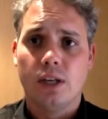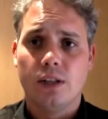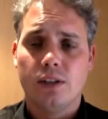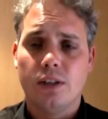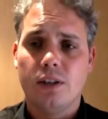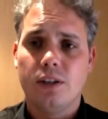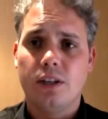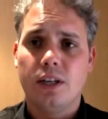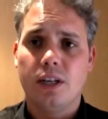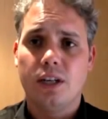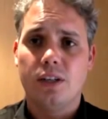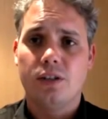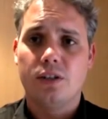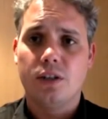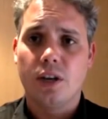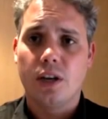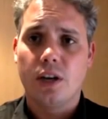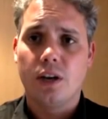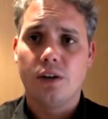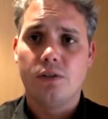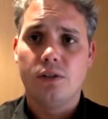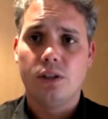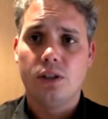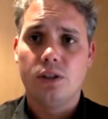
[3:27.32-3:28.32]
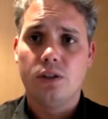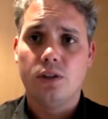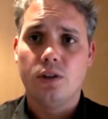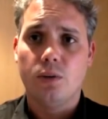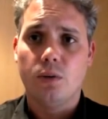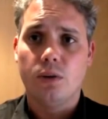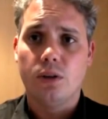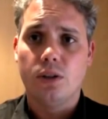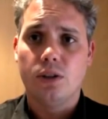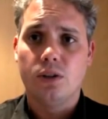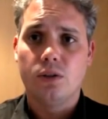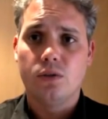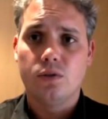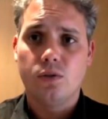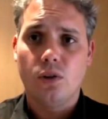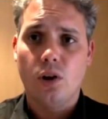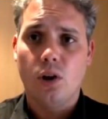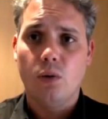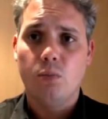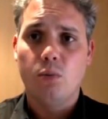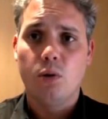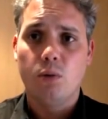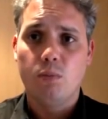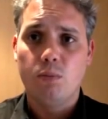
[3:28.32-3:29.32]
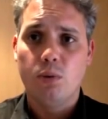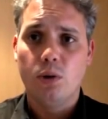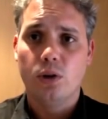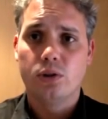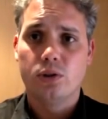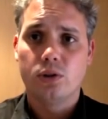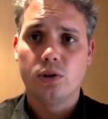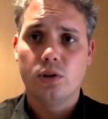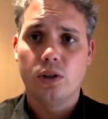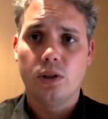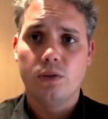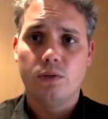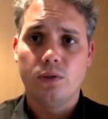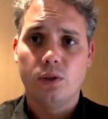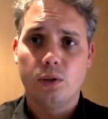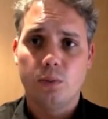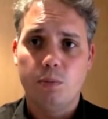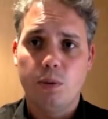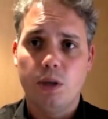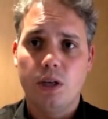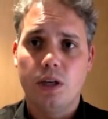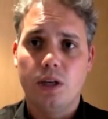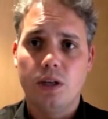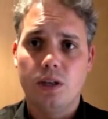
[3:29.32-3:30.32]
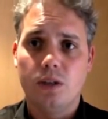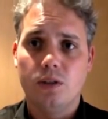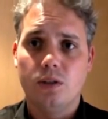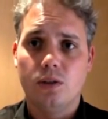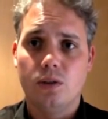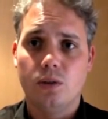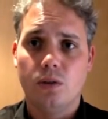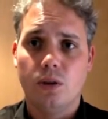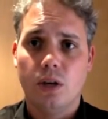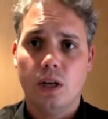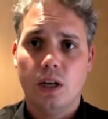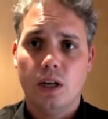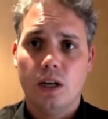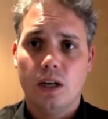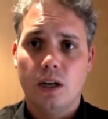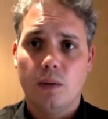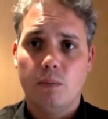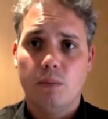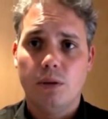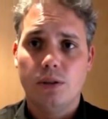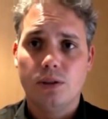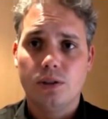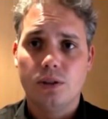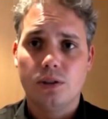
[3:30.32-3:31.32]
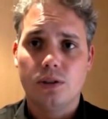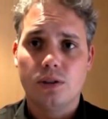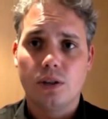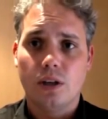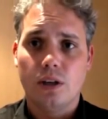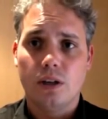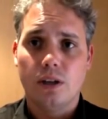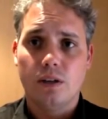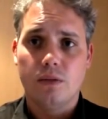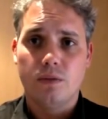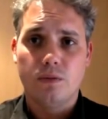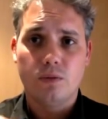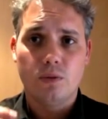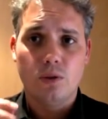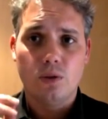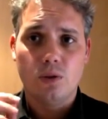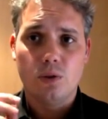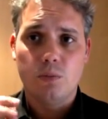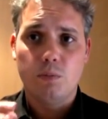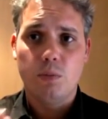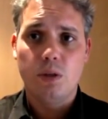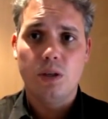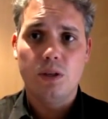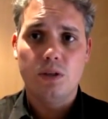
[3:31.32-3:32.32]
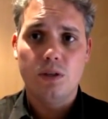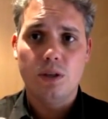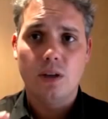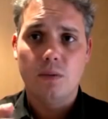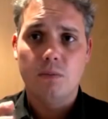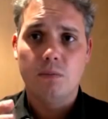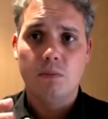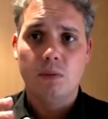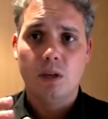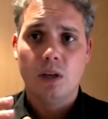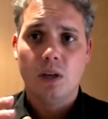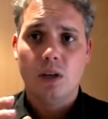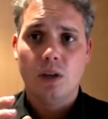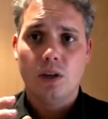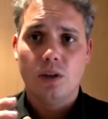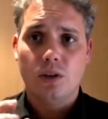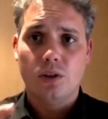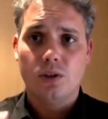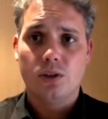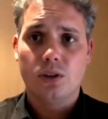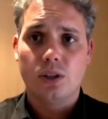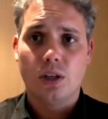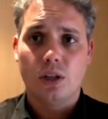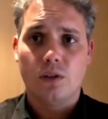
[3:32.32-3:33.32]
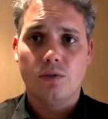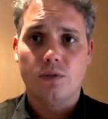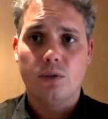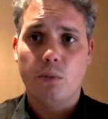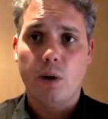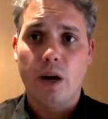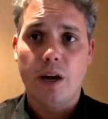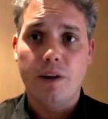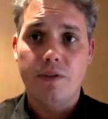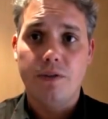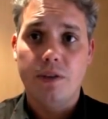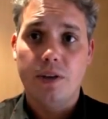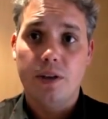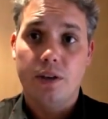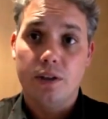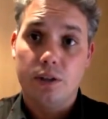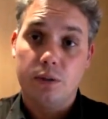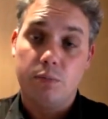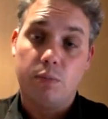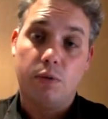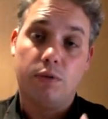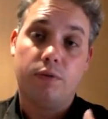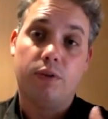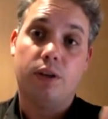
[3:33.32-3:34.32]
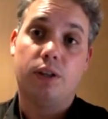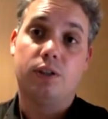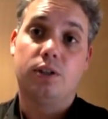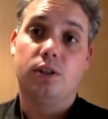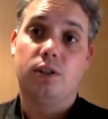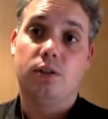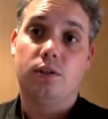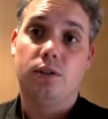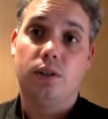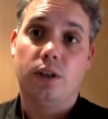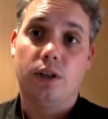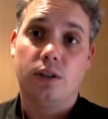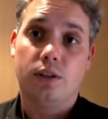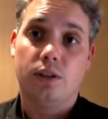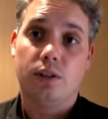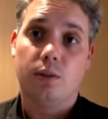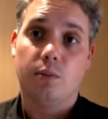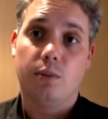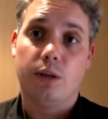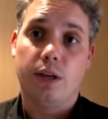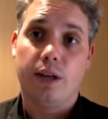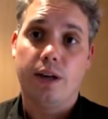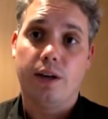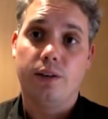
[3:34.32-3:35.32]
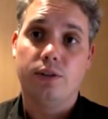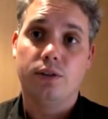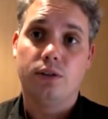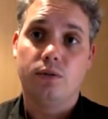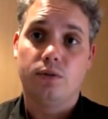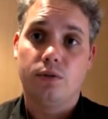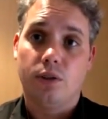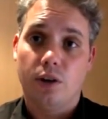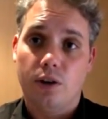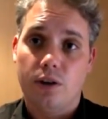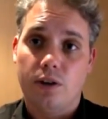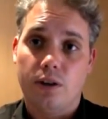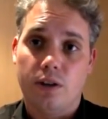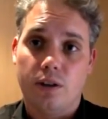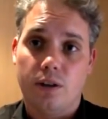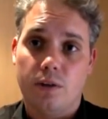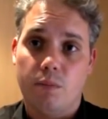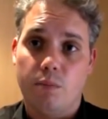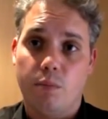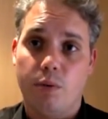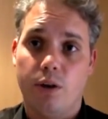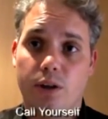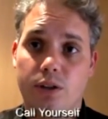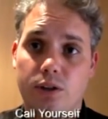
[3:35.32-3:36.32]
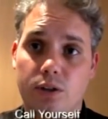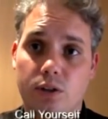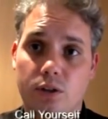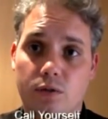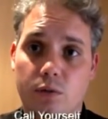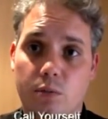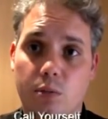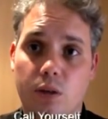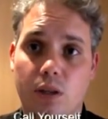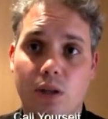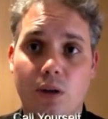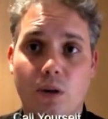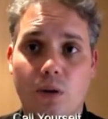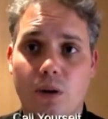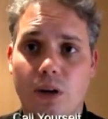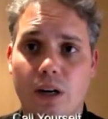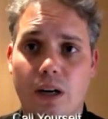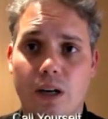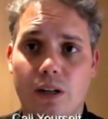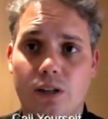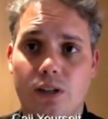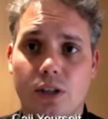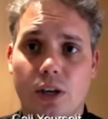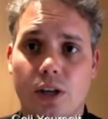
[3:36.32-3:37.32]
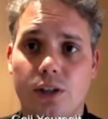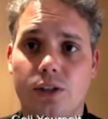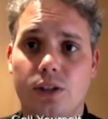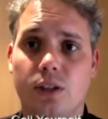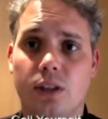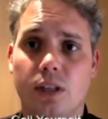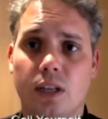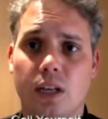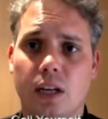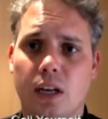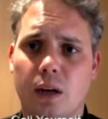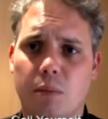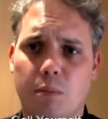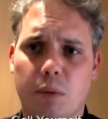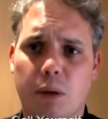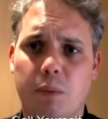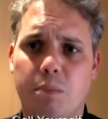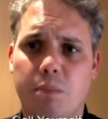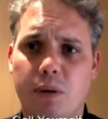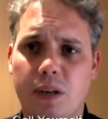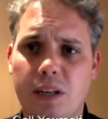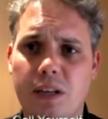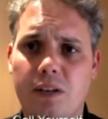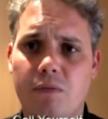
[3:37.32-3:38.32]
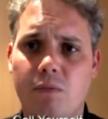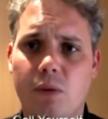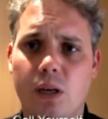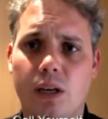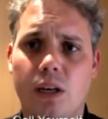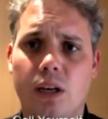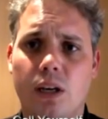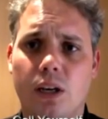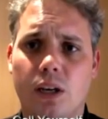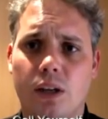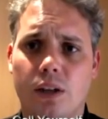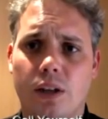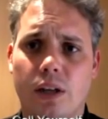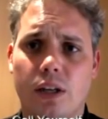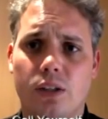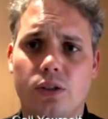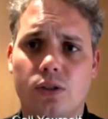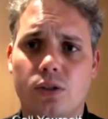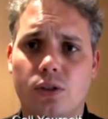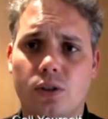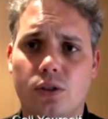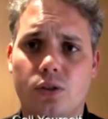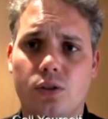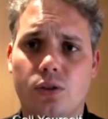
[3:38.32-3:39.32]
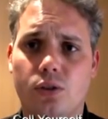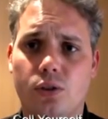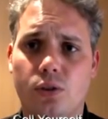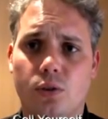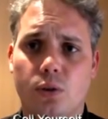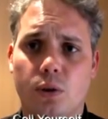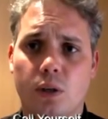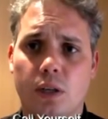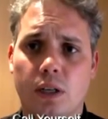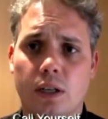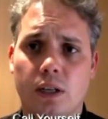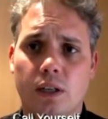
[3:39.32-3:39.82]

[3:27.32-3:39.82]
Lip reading: Don't get a secretary to do it. It's far more personal if you're speaking to a business owner to speak to him yourself. You may think it's professional to get somebody else to phone, an impression of a big organization, but believe me, that's not true.